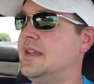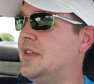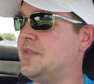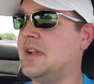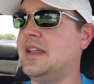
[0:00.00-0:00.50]
and
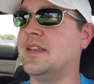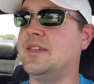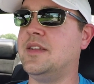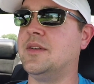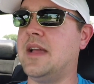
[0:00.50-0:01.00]
it's funny
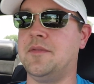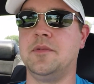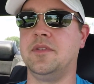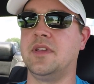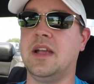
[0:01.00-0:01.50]
because, you know,
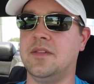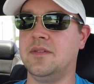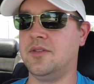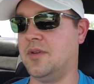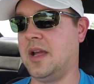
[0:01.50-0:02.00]
everyone's got
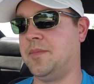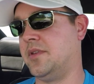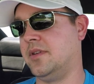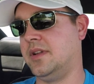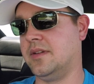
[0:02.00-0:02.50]

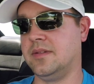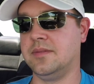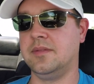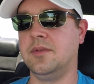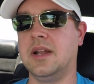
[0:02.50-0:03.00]
stripes, or, you know,
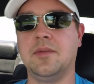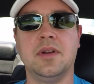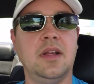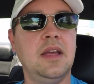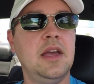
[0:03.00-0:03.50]
whatever.